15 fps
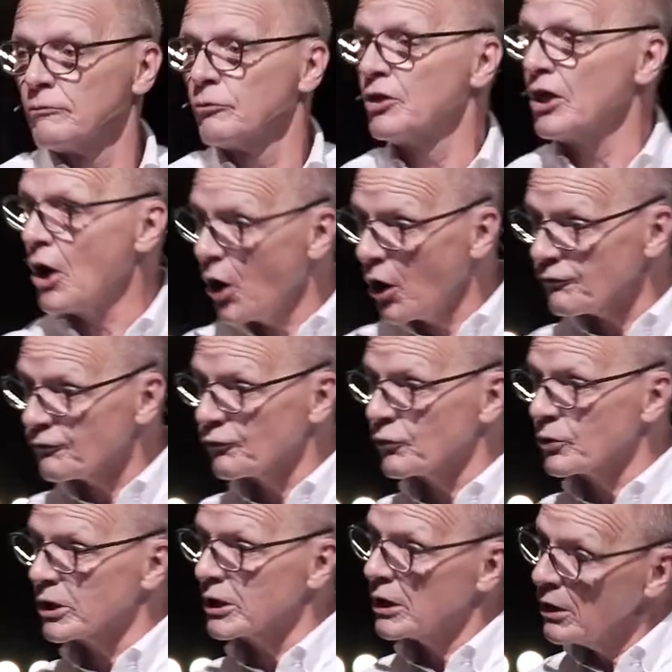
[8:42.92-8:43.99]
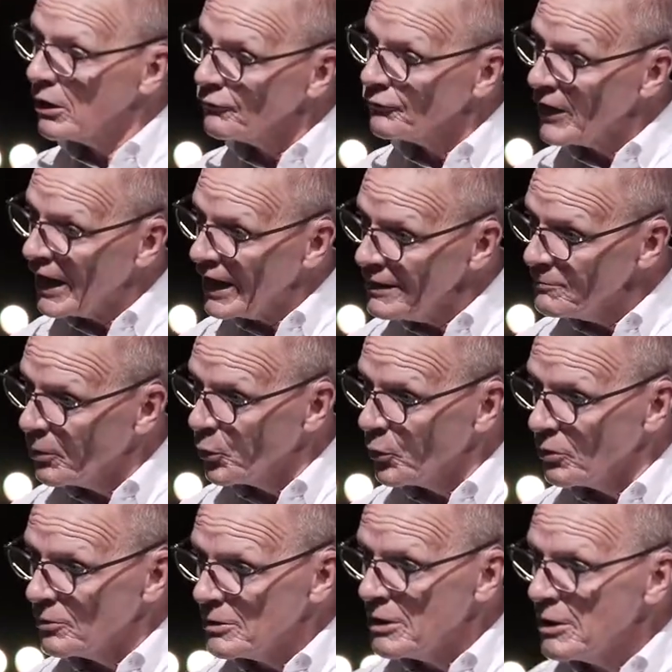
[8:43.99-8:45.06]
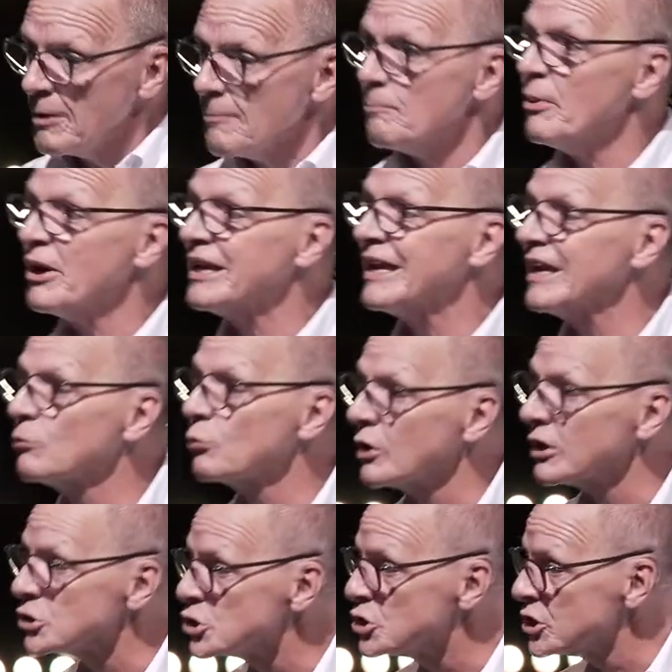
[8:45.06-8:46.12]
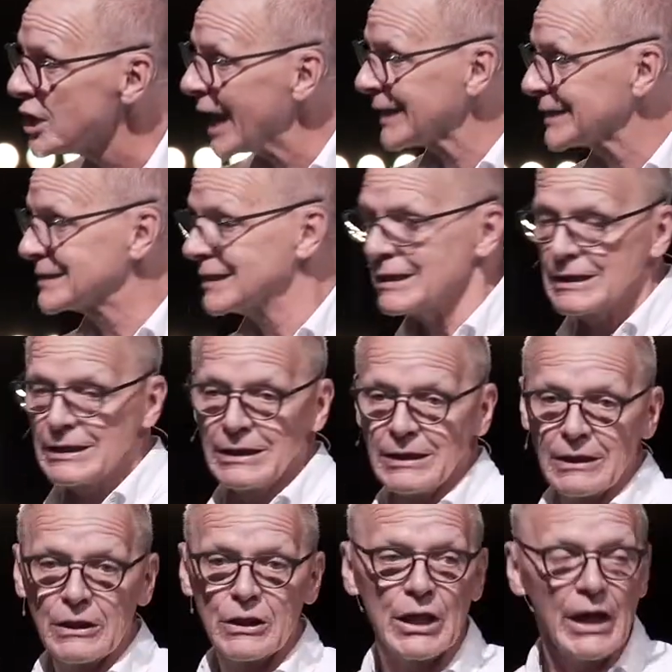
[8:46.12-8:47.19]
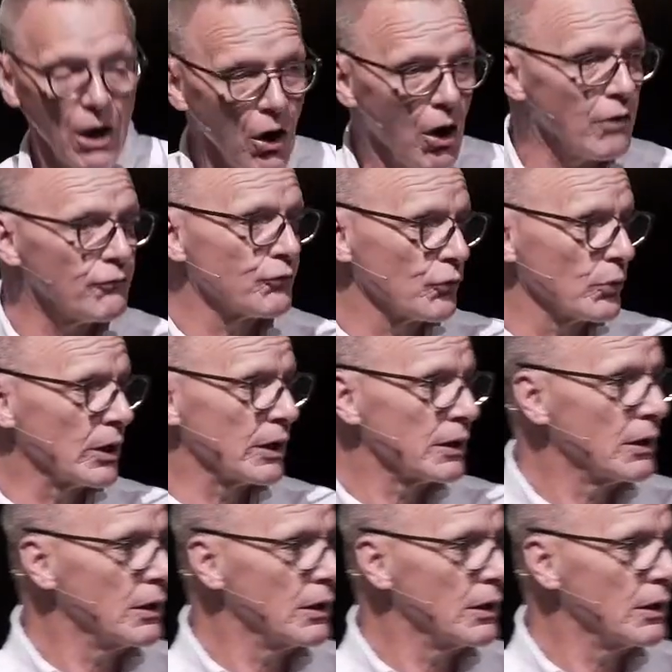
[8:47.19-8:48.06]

the offering of Abel, but he rejected the offering